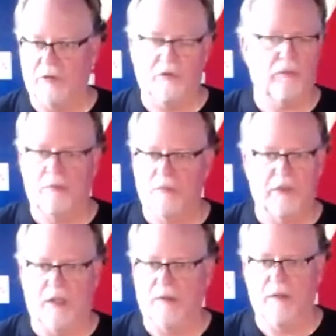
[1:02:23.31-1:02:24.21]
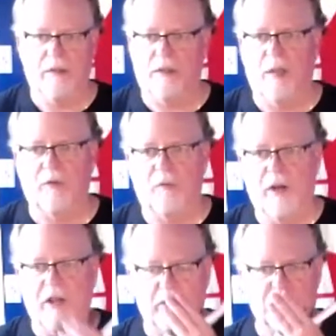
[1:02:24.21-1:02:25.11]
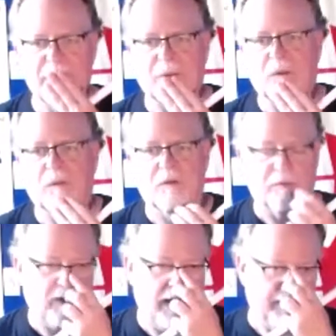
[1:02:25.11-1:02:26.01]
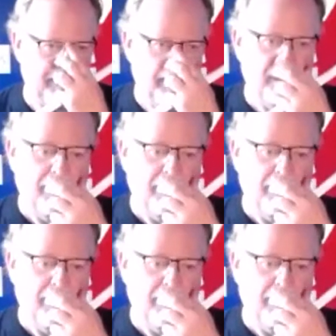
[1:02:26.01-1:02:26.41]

There's a number of ways that people define it.